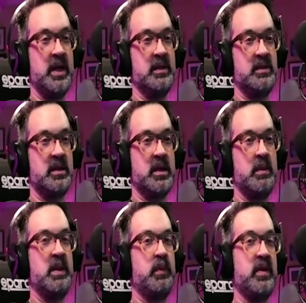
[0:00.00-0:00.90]
to come
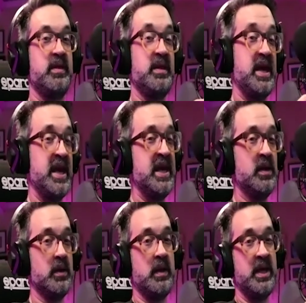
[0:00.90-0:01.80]
up with the
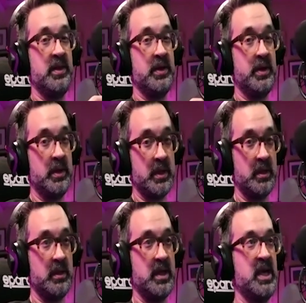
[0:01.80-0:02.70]
angle and the hook
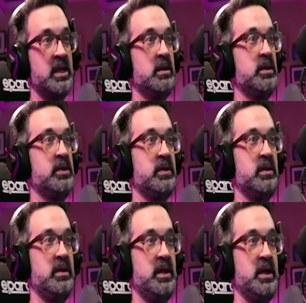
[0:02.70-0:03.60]
and
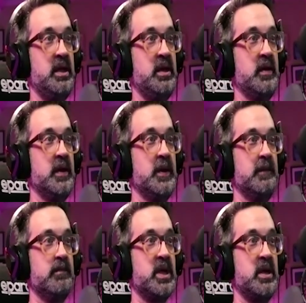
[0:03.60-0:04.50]
the
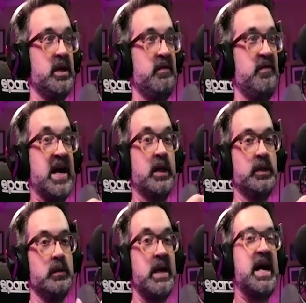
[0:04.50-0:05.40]
kind of
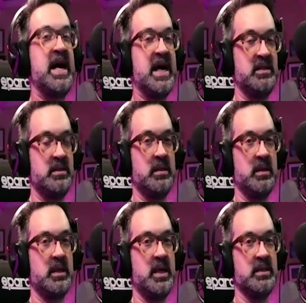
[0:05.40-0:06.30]
value add to their
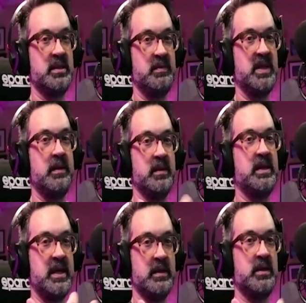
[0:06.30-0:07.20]
concept that
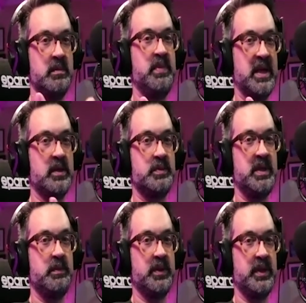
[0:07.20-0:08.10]
that compels
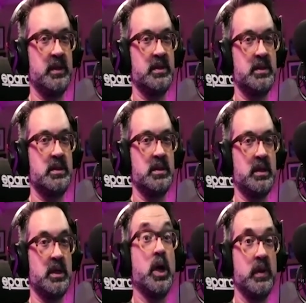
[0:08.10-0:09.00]
people to to
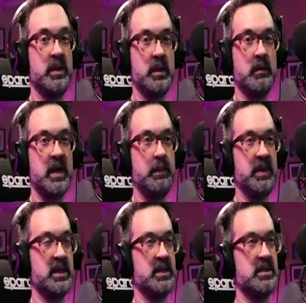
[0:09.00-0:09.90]
go with you, right?
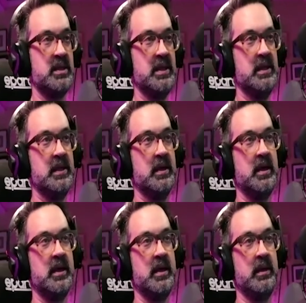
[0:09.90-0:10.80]
Because
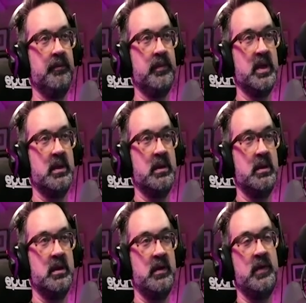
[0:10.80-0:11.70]
um,
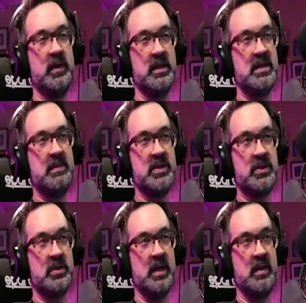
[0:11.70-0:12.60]
if you can
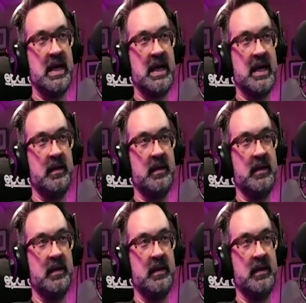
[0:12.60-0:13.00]
demonstrate that,